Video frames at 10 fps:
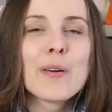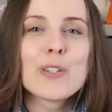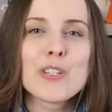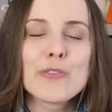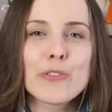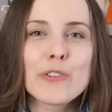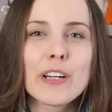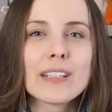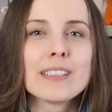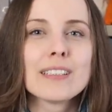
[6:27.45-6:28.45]
which is for free
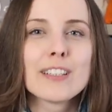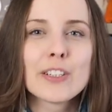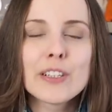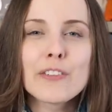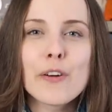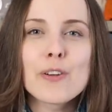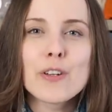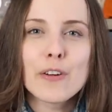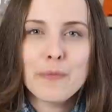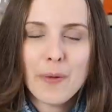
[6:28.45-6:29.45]
until the
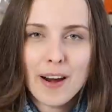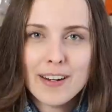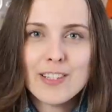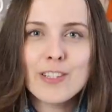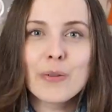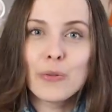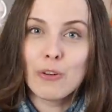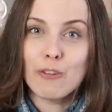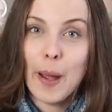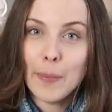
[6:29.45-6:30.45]
31st of March, so
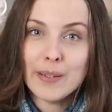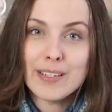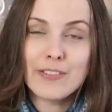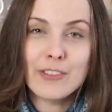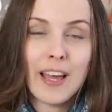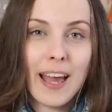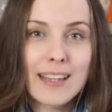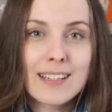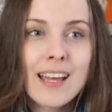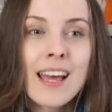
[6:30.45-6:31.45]
grab it if you
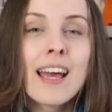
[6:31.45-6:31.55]
can.